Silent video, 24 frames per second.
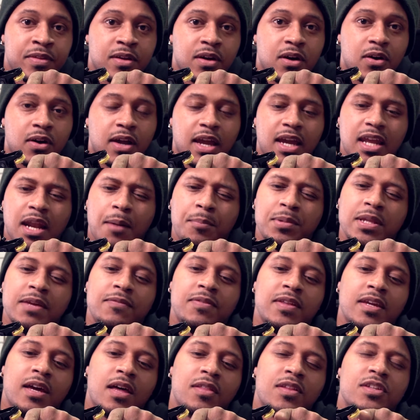Okay, and I believe
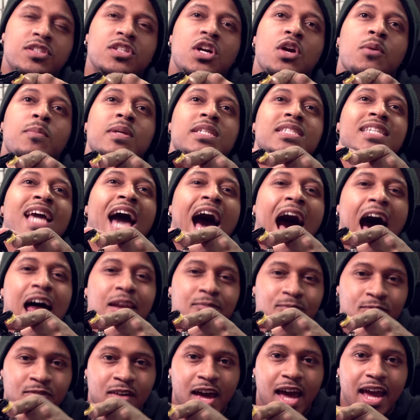the other term is
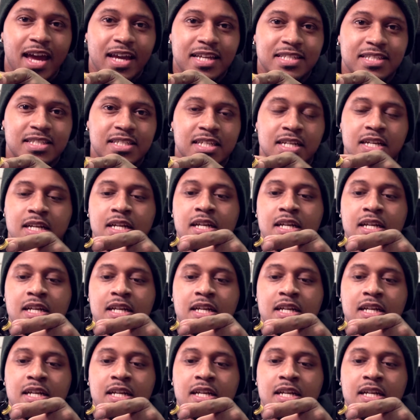convex.